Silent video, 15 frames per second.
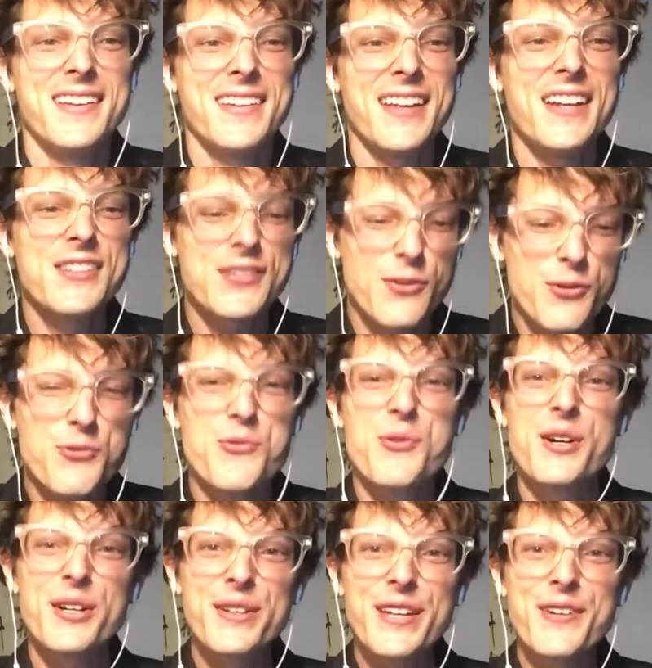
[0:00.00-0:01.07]
it's a
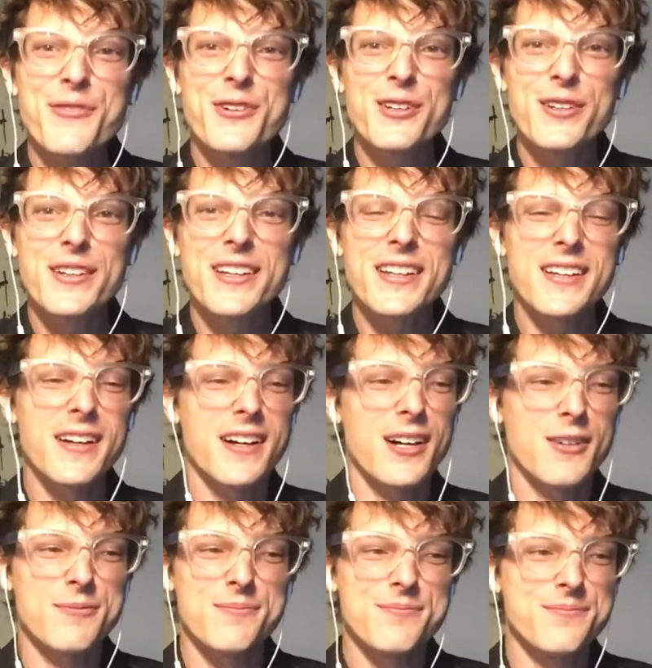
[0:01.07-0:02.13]
really,
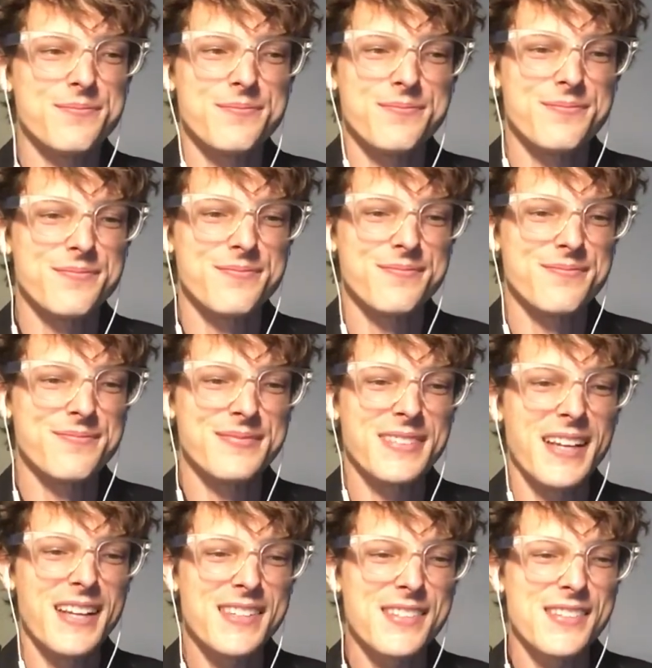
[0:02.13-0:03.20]
really,
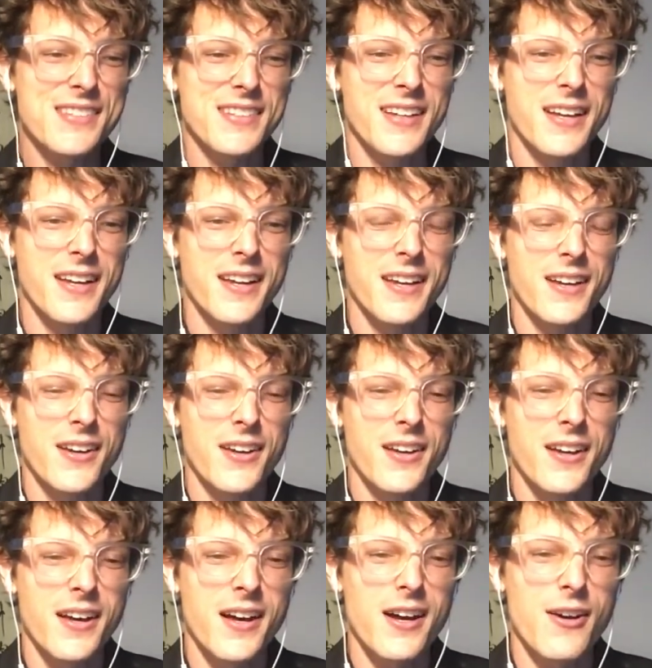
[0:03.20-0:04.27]
it's
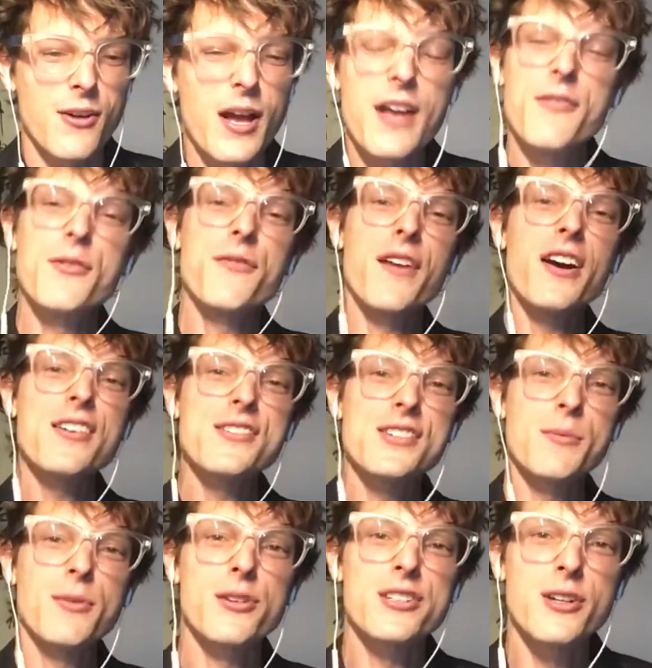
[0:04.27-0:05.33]
very
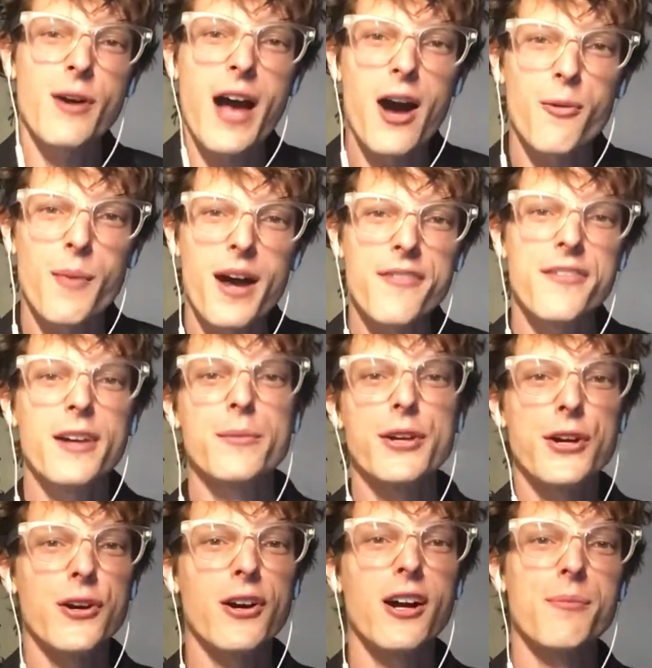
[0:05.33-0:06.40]
similar to how my family
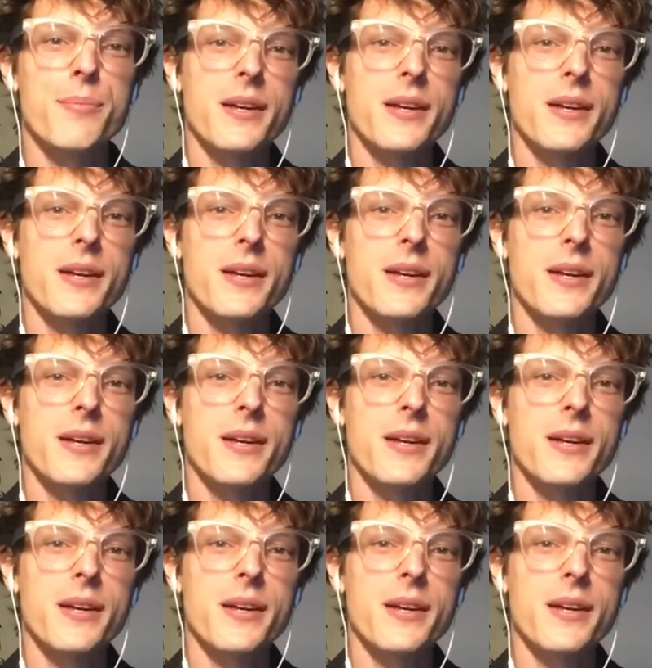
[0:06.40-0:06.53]
grew up,